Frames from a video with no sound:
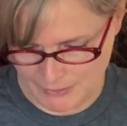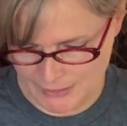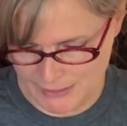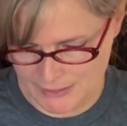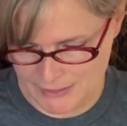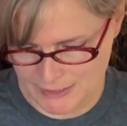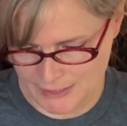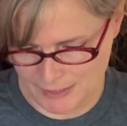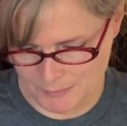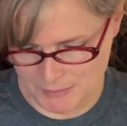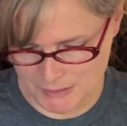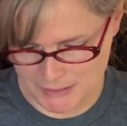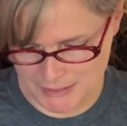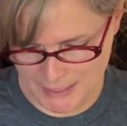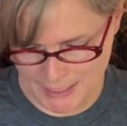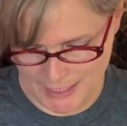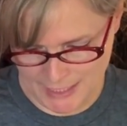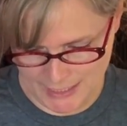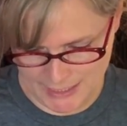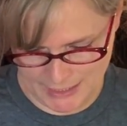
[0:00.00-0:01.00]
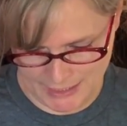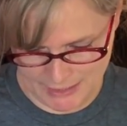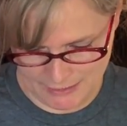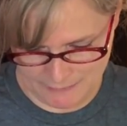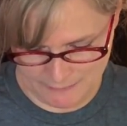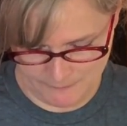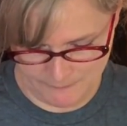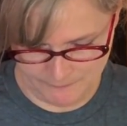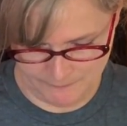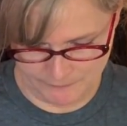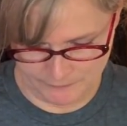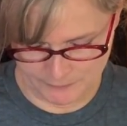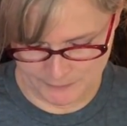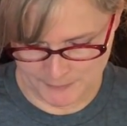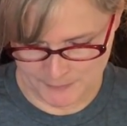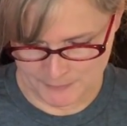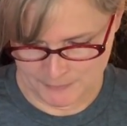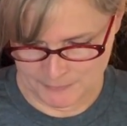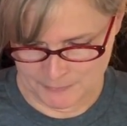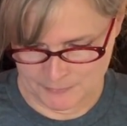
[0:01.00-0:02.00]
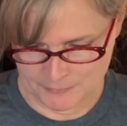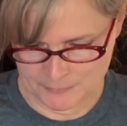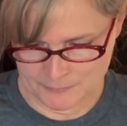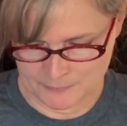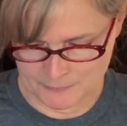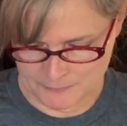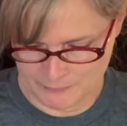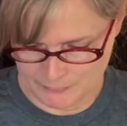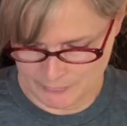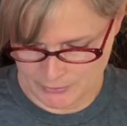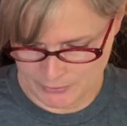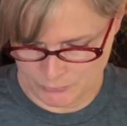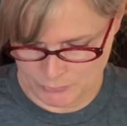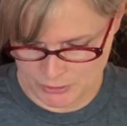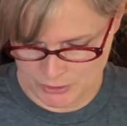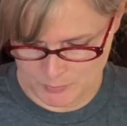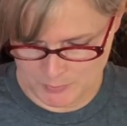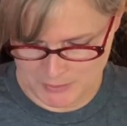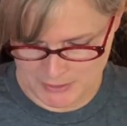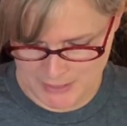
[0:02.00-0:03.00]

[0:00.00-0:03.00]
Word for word: Tim and Diane, Crispy